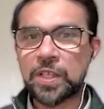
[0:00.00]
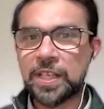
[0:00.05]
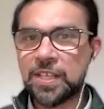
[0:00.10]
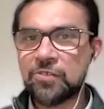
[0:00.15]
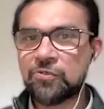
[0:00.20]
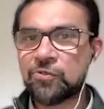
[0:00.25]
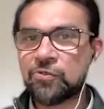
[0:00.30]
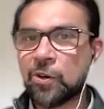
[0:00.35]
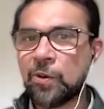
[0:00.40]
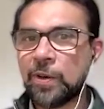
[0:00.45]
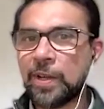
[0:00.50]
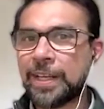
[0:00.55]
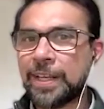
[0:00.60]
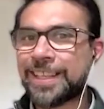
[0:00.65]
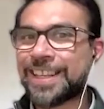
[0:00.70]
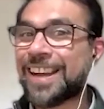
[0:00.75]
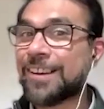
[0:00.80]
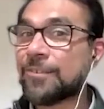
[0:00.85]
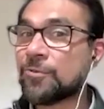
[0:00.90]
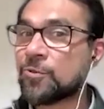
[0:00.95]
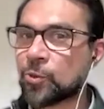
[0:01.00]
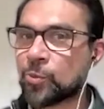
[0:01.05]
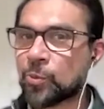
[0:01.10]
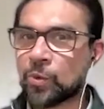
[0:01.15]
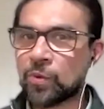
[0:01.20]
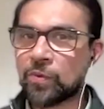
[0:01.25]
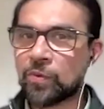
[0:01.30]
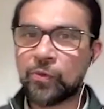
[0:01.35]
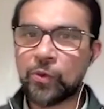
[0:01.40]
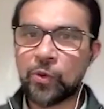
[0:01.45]
Israel
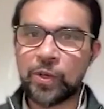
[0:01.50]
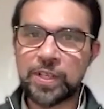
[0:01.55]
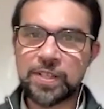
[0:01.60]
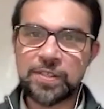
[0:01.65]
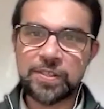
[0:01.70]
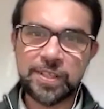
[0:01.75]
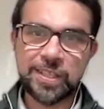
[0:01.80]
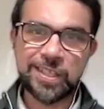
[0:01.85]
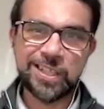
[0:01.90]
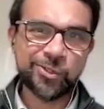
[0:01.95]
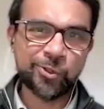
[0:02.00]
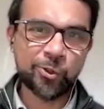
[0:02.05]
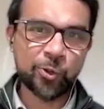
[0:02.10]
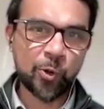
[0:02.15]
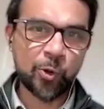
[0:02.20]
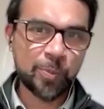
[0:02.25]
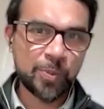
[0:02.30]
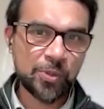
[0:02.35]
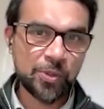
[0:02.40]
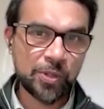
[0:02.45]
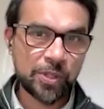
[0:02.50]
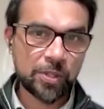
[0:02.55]
accountable for its illegal